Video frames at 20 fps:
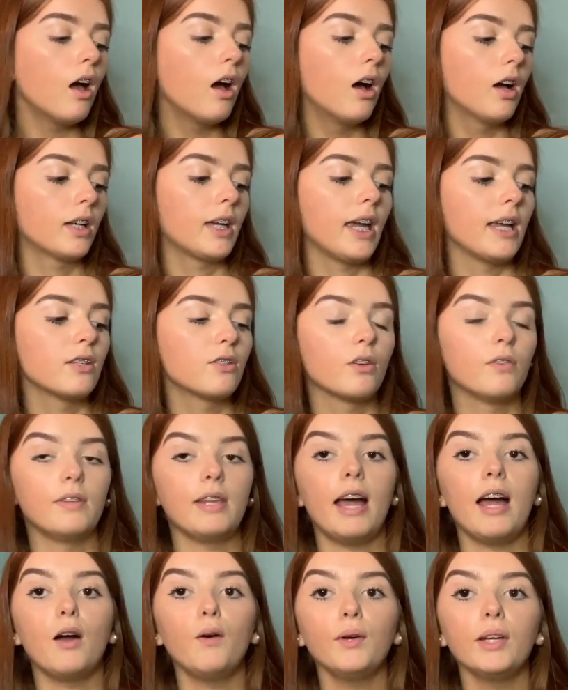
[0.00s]
Okay, so
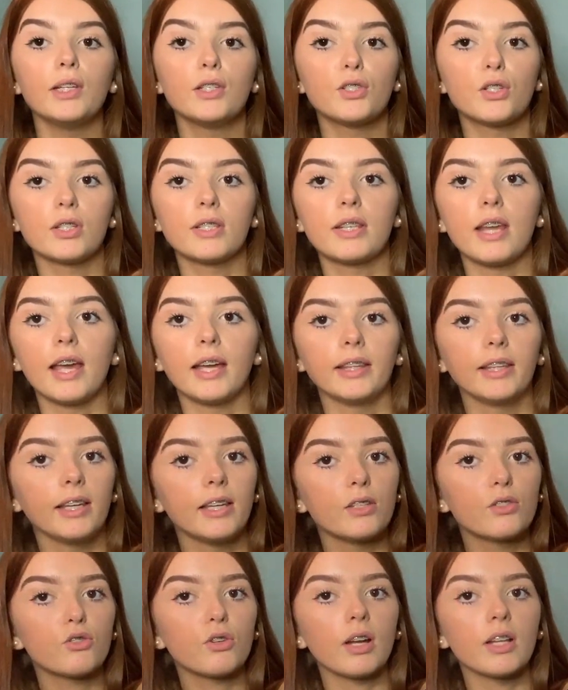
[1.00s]
now it's just saying that
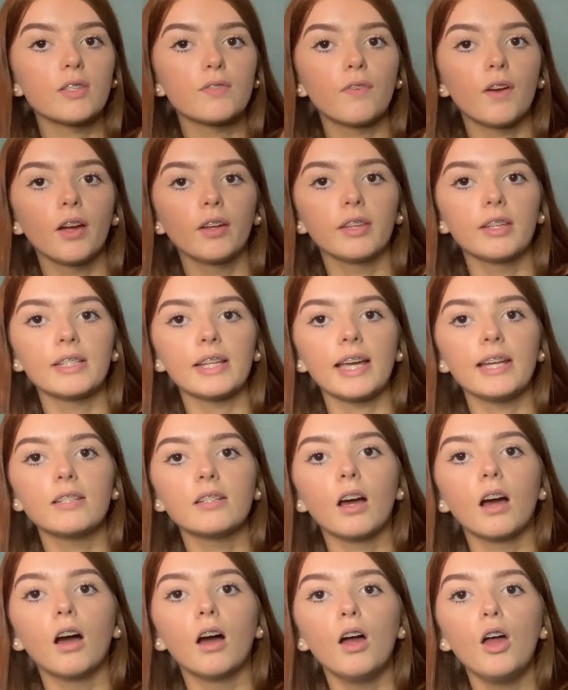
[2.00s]
it's transferring the
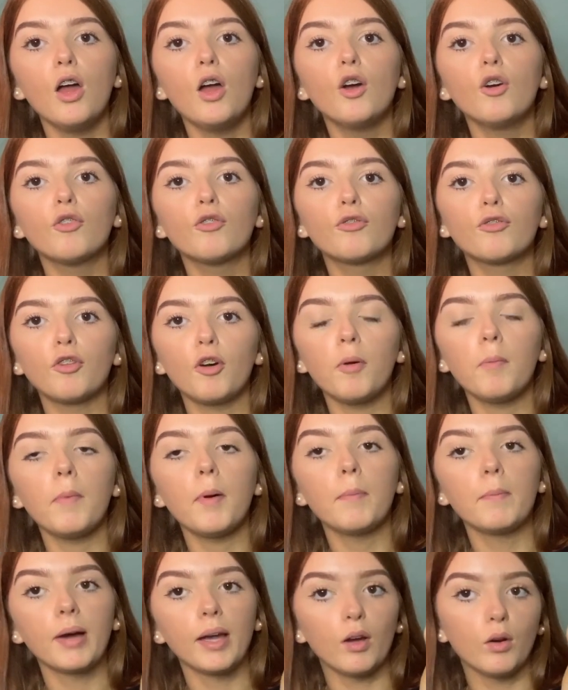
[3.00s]
data from
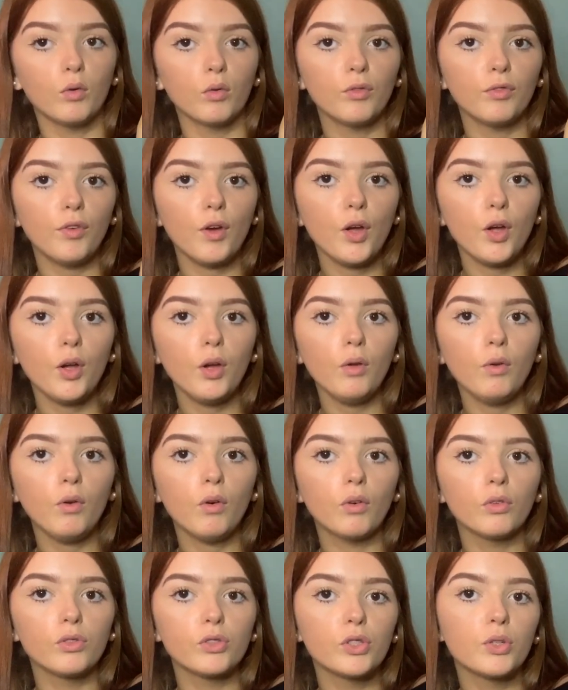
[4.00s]
my old phone
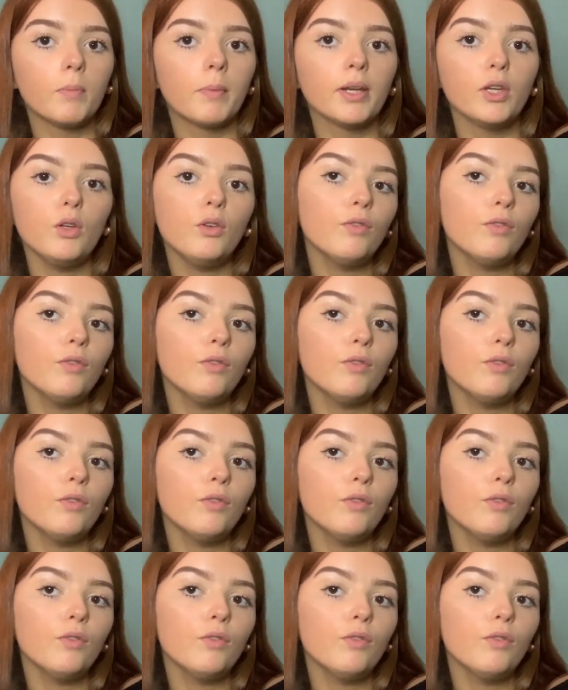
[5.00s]
onto my new